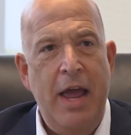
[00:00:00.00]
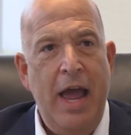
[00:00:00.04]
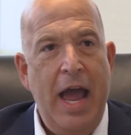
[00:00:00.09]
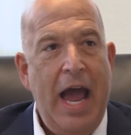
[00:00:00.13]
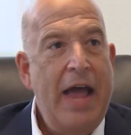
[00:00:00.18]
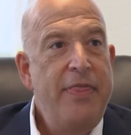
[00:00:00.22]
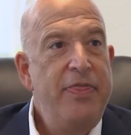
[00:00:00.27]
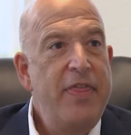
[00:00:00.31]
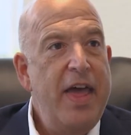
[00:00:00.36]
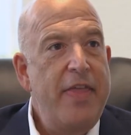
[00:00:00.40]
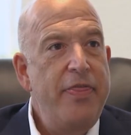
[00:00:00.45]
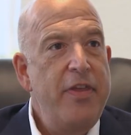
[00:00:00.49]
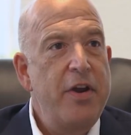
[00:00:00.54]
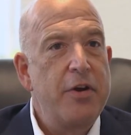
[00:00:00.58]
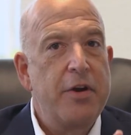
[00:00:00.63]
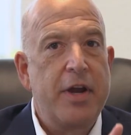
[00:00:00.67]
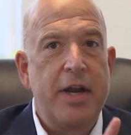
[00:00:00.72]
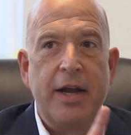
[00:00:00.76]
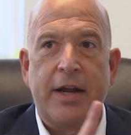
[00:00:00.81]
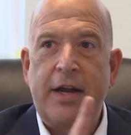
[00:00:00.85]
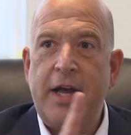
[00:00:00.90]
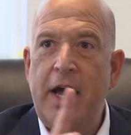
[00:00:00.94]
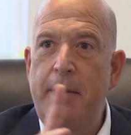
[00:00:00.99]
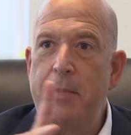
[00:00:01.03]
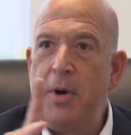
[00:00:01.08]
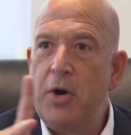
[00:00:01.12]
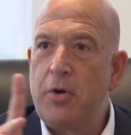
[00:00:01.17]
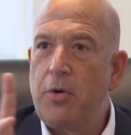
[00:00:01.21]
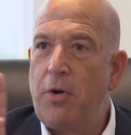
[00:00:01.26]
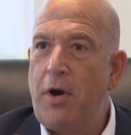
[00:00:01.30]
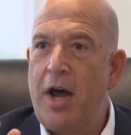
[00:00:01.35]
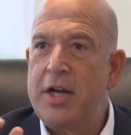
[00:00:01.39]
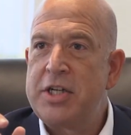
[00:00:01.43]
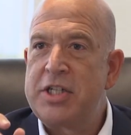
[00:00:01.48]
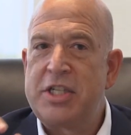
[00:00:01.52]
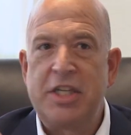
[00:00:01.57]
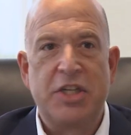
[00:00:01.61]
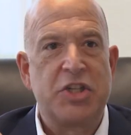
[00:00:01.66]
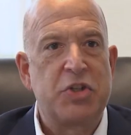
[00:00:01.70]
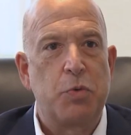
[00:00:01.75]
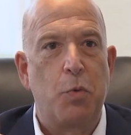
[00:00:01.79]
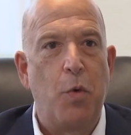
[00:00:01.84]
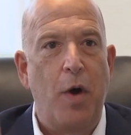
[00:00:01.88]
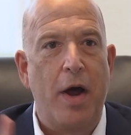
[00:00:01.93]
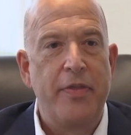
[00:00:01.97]
And then they're going to come across
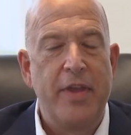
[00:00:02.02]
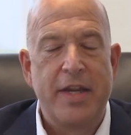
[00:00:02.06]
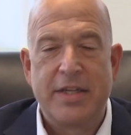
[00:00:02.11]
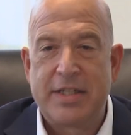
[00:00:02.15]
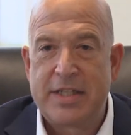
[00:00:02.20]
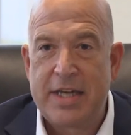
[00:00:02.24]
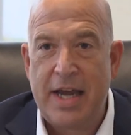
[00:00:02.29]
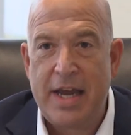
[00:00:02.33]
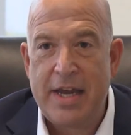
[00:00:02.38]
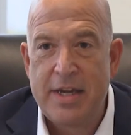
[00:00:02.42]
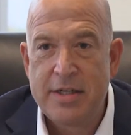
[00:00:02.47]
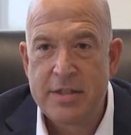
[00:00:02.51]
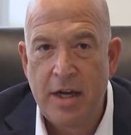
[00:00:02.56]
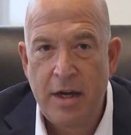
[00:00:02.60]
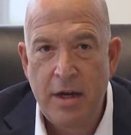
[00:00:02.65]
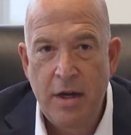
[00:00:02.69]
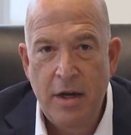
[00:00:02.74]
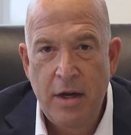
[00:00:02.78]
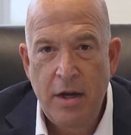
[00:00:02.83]
this one that says,